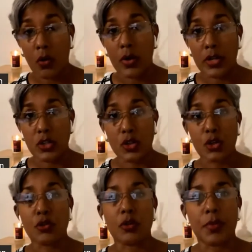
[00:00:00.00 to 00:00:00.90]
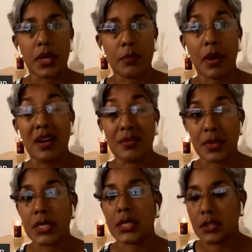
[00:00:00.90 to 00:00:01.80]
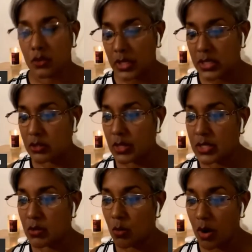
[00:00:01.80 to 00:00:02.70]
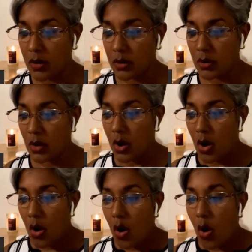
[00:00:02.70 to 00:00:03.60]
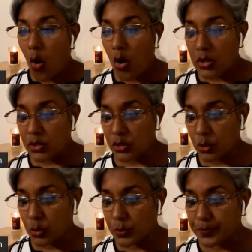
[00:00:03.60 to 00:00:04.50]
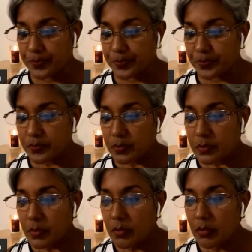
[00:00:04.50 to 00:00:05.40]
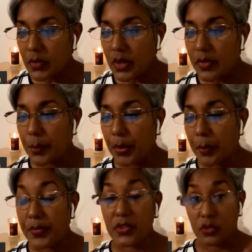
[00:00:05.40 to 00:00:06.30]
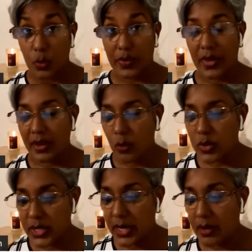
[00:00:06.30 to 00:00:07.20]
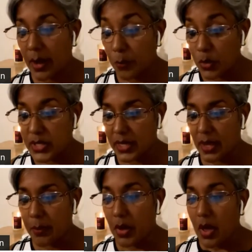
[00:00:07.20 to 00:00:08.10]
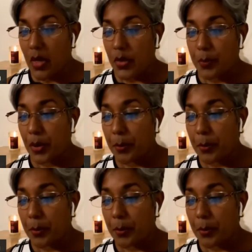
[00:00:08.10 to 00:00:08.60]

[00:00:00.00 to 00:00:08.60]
according to the European Parliament in 2021. Also, this is what they're quoting, I'm quoting them. The